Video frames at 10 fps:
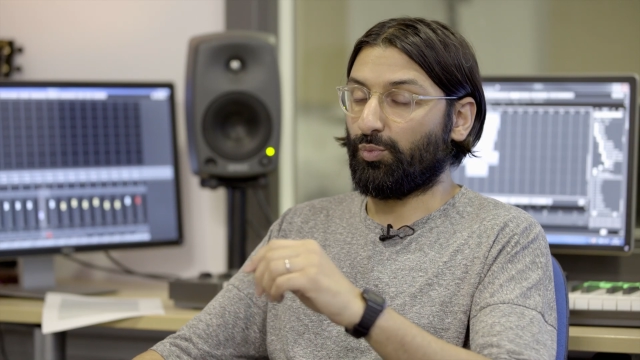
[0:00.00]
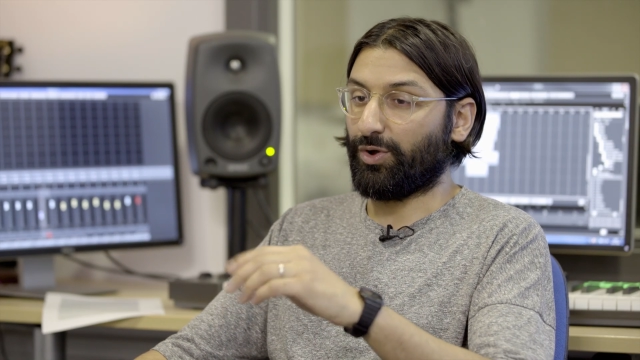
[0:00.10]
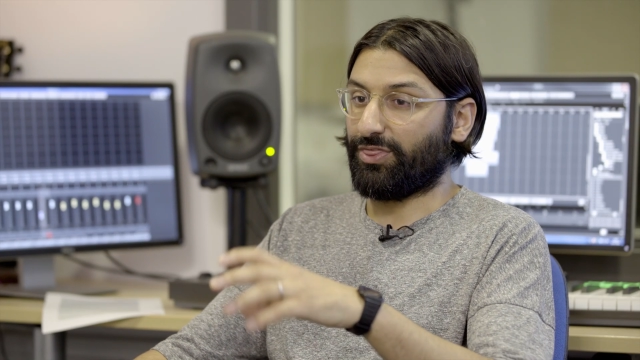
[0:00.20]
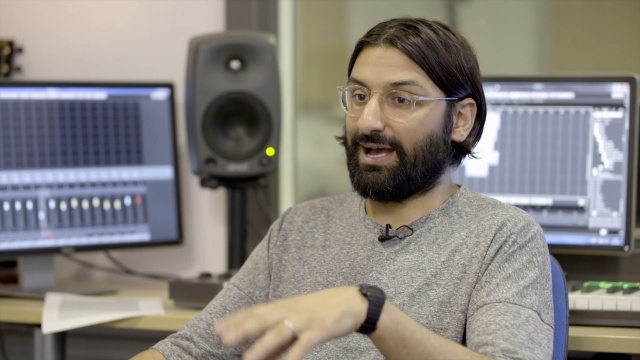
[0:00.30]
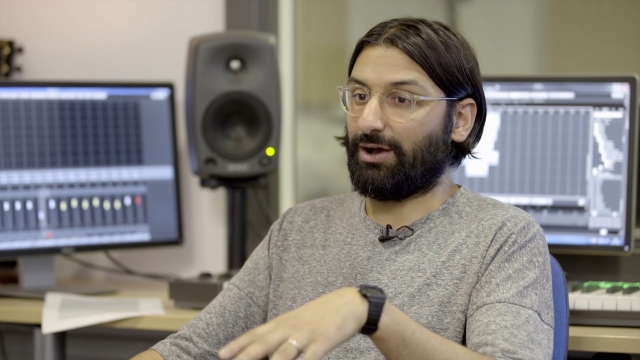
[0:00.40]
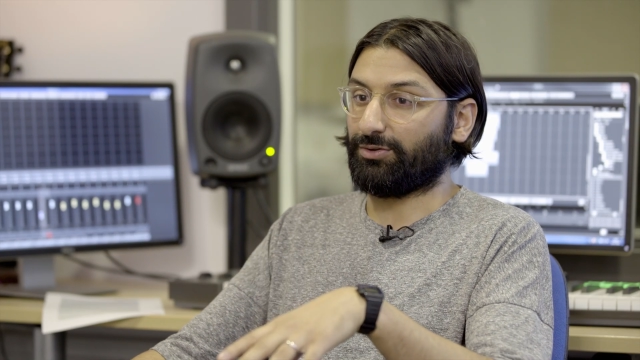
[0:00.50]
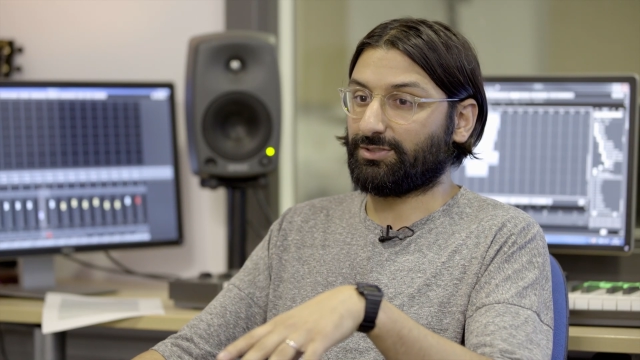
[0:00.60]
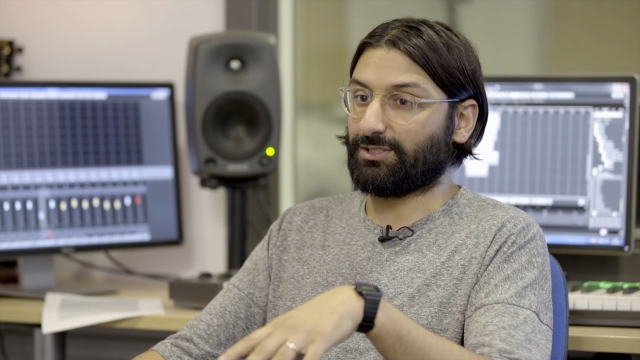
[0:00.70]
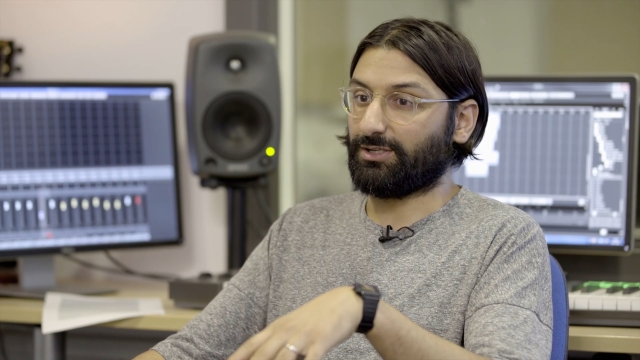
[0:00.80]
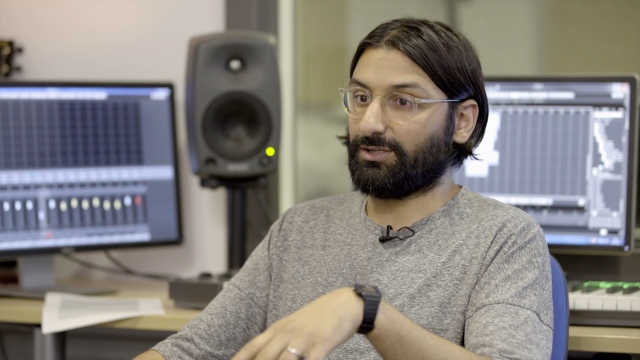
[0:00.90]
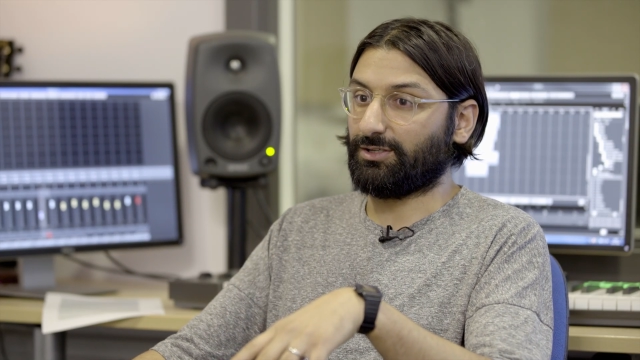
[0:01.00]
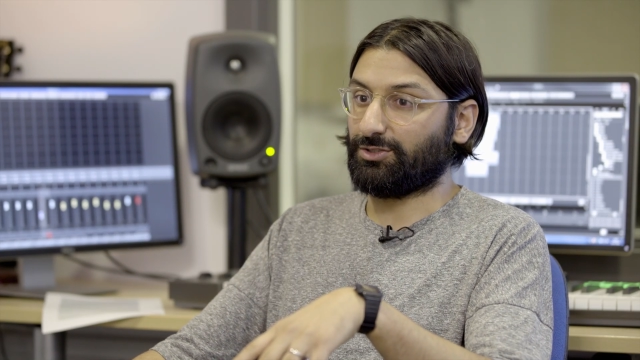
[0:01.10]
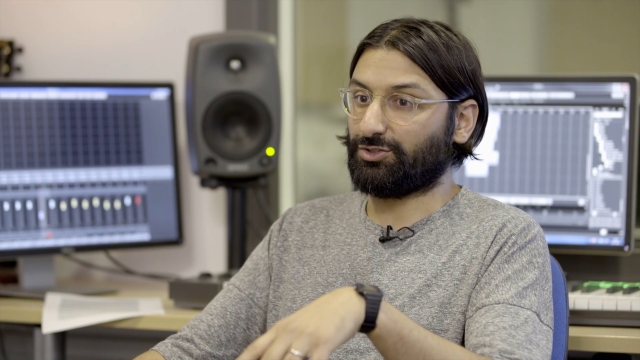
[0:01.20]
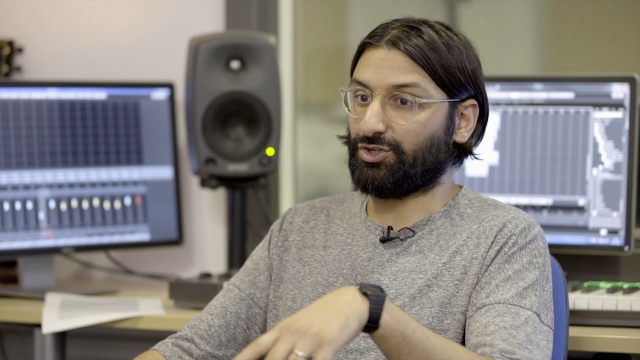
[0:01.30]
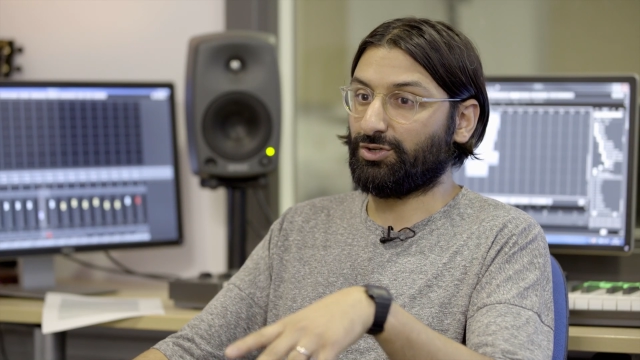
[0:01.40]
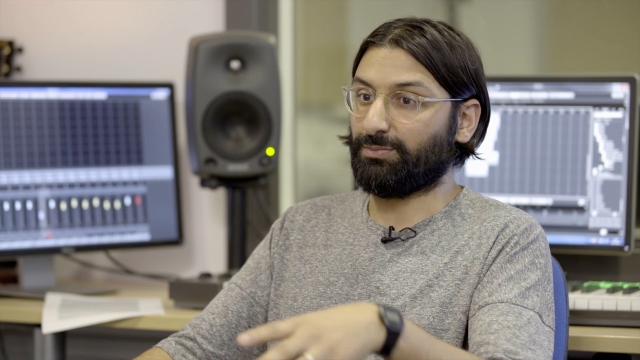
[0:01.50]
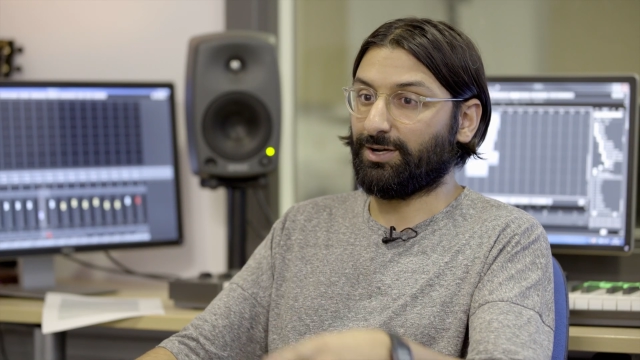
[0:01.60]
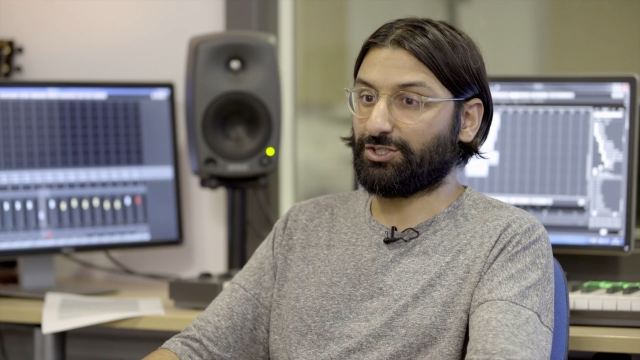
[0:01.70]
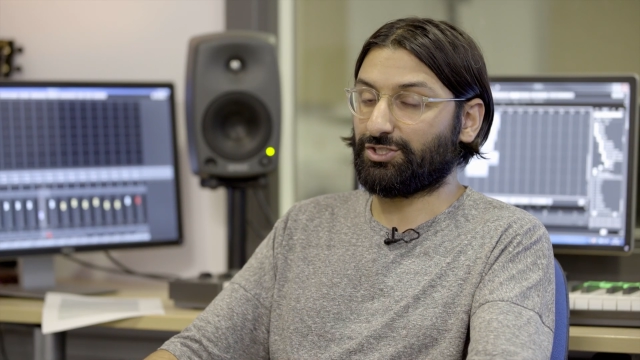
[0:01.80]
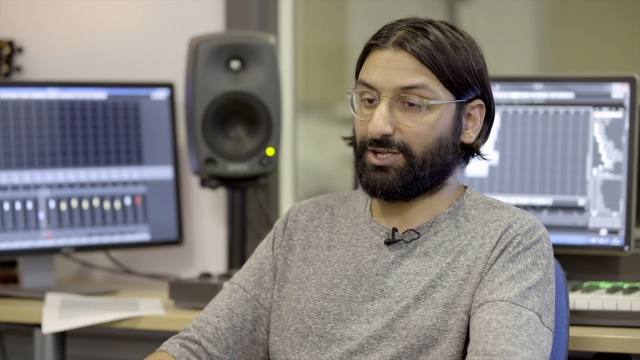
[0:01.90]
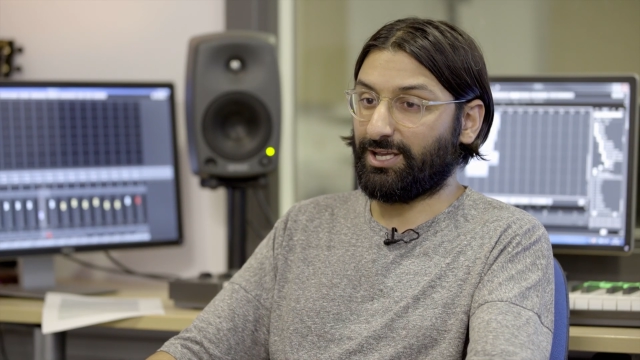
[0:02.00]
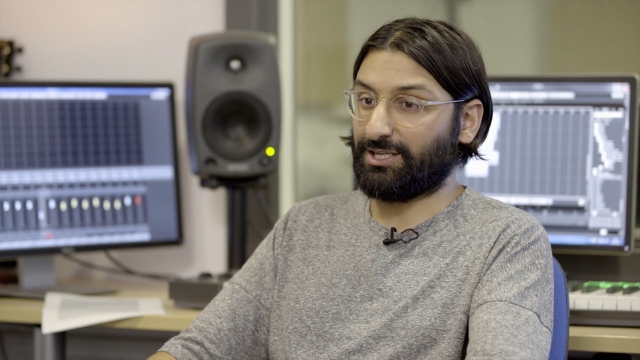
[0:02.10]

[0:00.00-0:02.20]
without too much